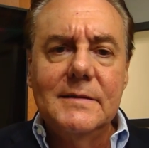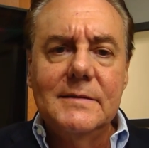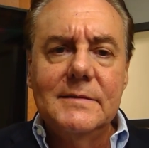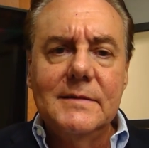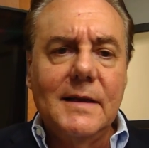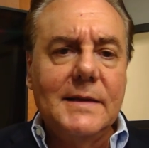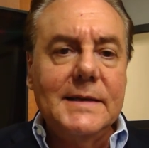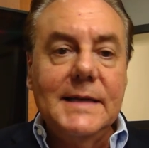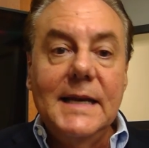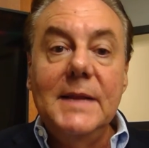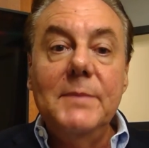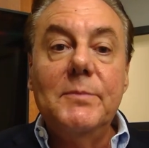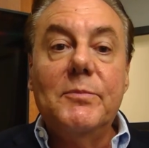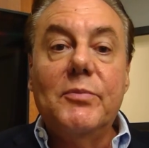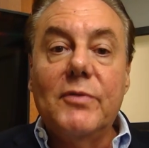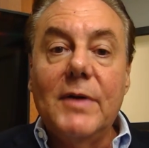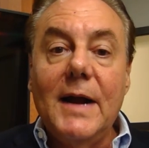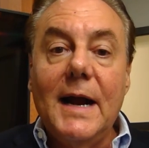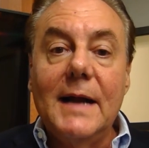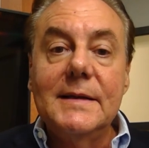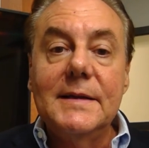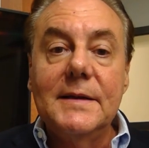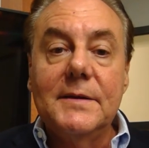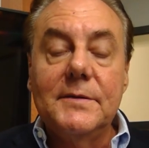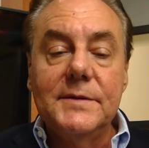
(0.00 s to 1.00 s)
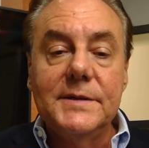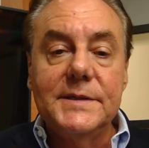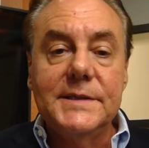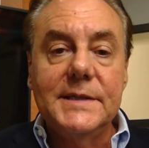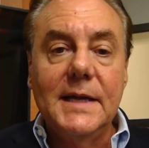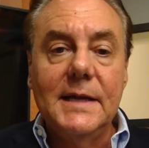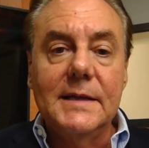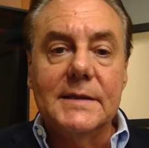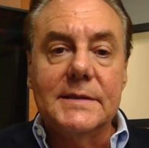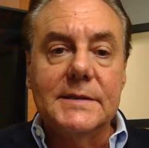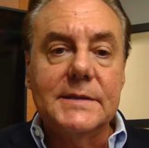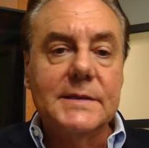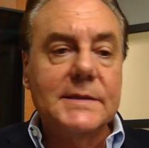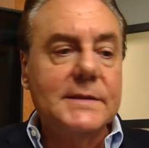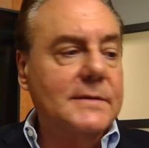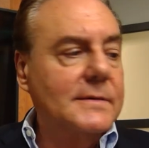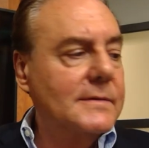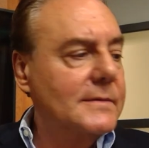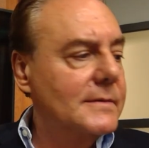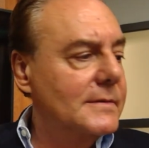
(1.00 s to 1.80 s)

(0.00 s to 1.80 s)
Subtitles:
Not in any practical sense.